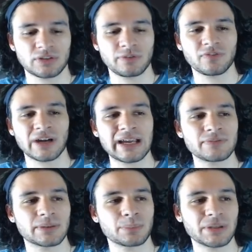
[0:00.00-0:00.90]
through
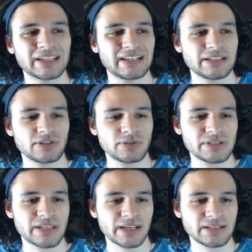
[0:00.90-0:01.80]
5 completed in 2
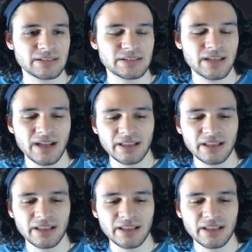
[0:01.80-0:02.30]
seconds.